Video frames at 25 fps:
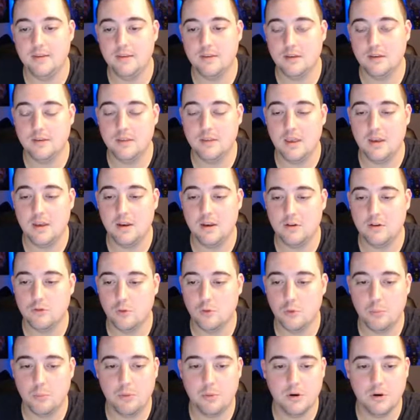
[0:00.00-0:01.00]
as the initial
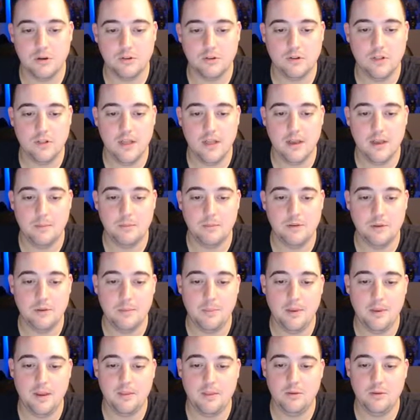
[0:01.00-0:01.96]
reports claims, committed